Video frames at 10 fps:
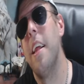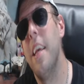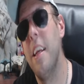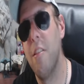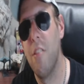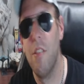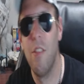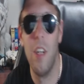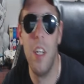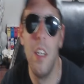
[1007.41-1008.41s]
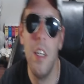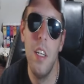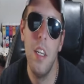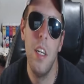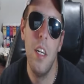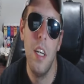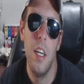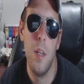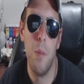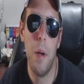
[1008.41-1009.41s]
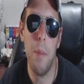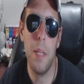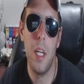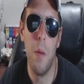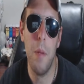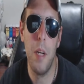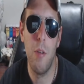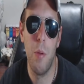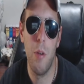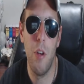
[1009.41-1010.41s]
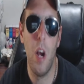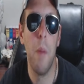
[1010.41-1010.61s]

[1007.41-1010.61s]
Interesting. They're public combat sports.